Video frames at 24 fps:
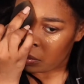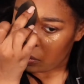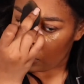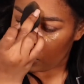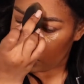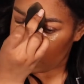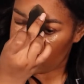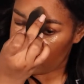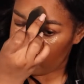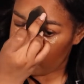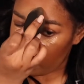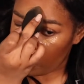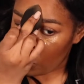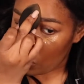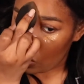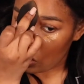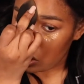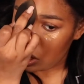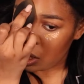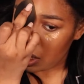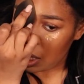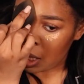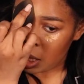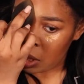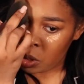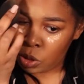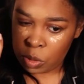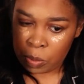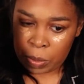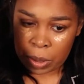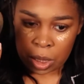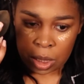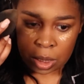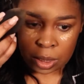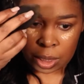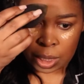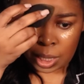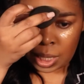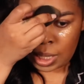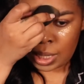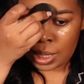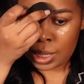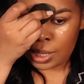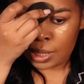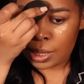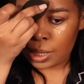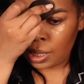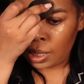And of course I do my under
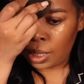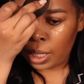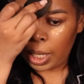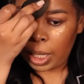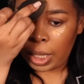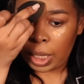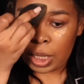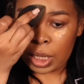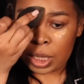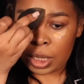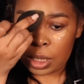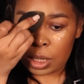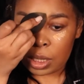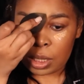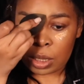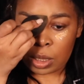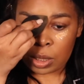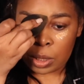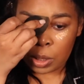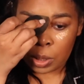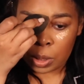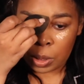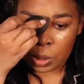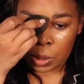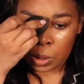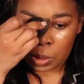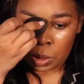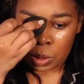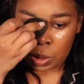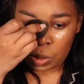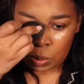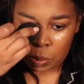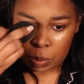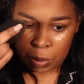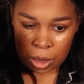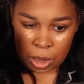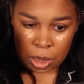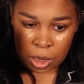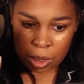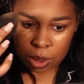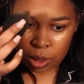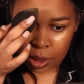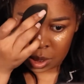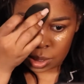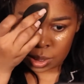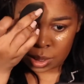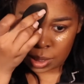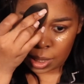eyes last
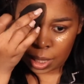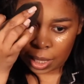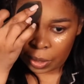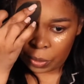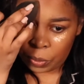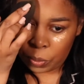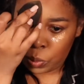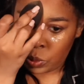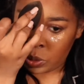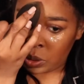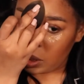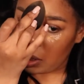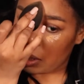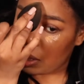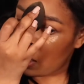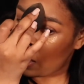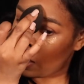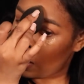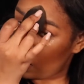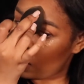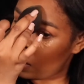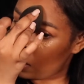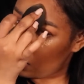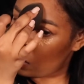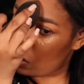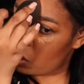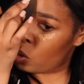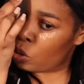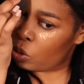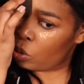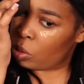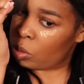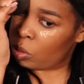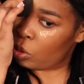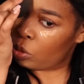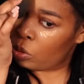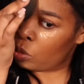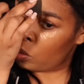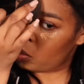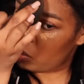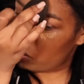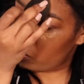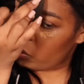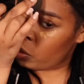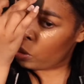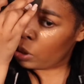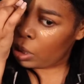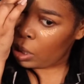because I want that to
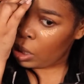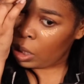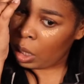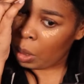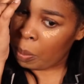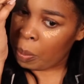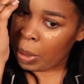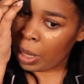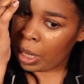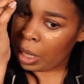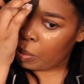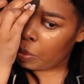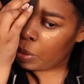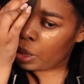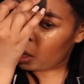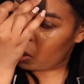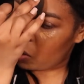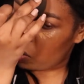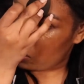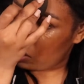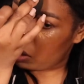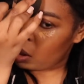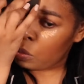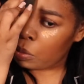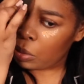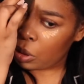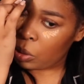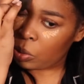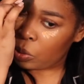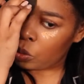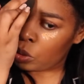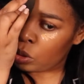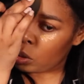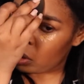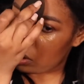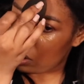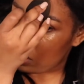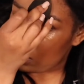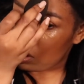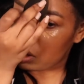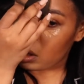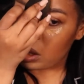really pop out the most.